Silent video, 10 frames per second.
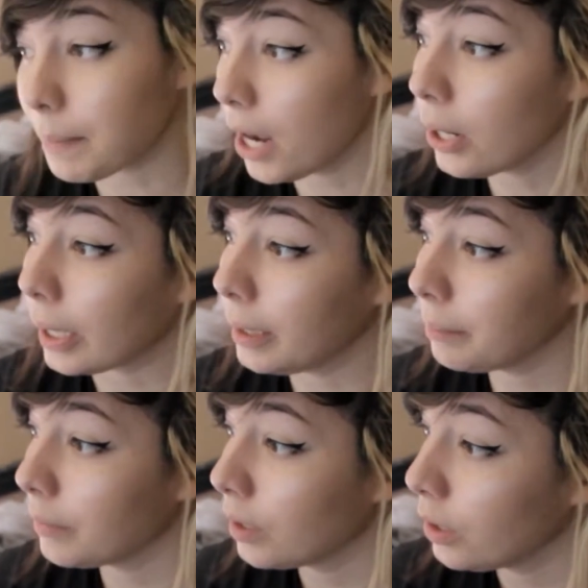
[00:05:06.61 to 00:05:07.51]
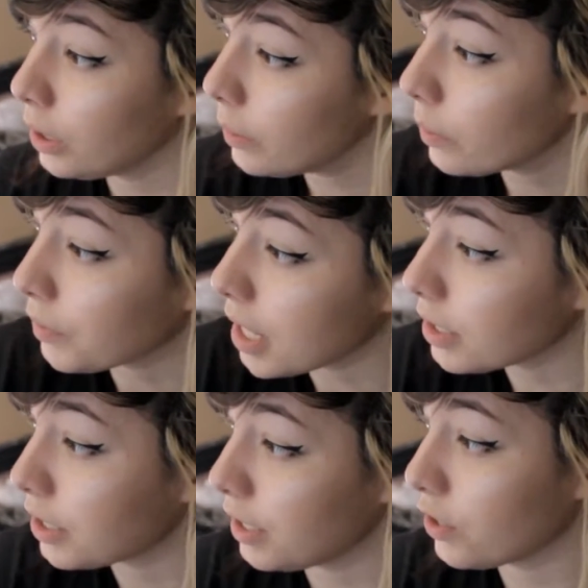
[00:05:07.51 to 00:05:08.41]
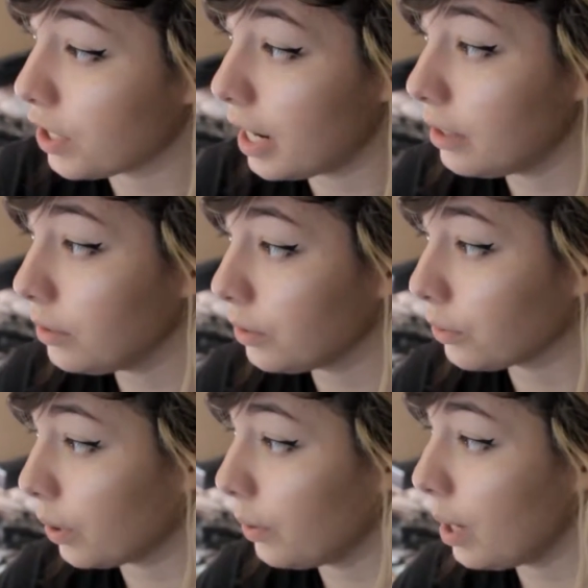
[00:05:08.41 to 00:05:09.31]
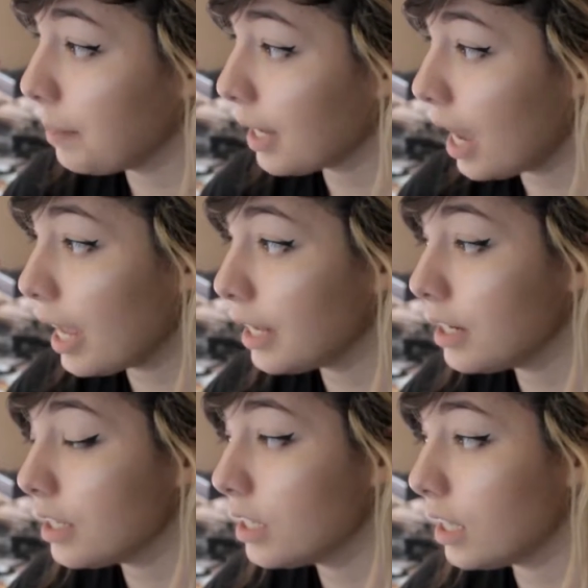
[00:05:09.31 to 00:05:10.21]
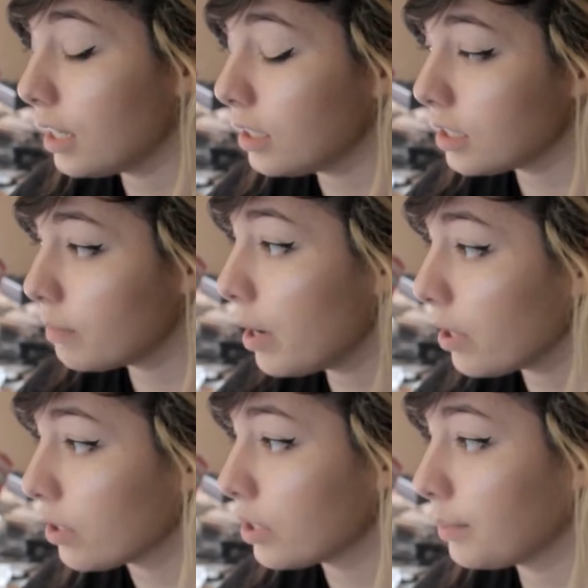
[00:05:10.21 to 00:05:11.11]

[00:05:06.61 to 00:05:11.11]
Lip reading: a parent, you would rather see your child grow up kind than smart.